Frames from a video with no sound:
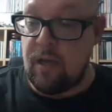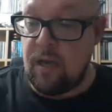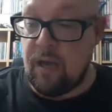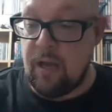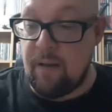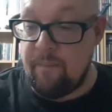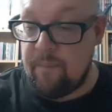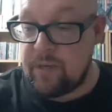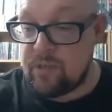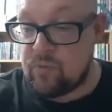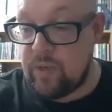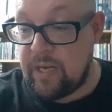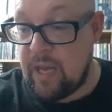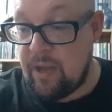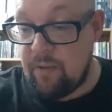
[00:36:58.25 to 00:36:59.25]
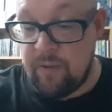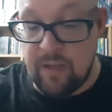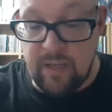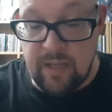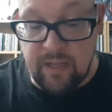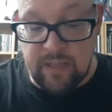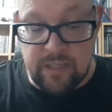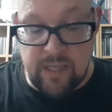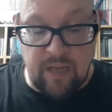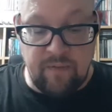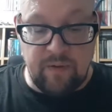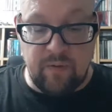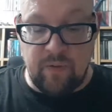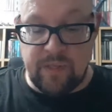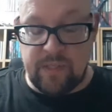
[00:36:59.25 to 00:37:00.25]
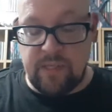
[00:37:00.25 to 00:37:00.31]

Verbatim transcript: um, but as we know David was